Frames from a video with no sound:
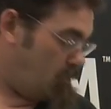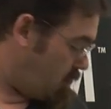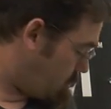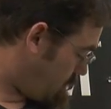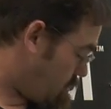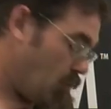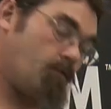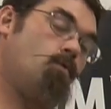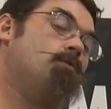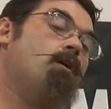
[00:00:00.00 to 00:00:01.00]
This thing should
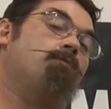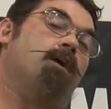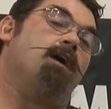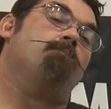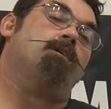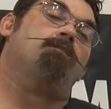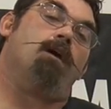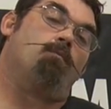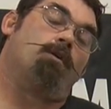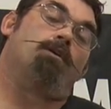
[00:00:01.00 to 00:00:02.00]
have cooled off the ambient,
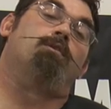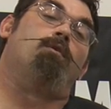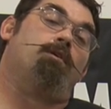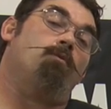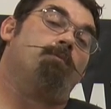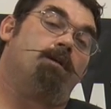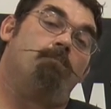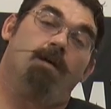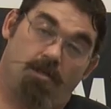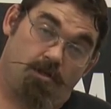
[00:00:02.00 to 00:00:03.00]
and we're going to go and open it
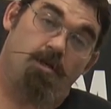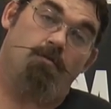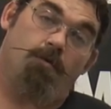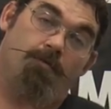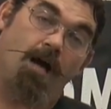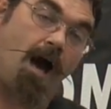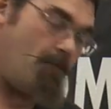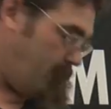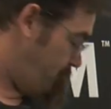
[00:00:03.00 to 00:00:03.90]
up and see what we've got.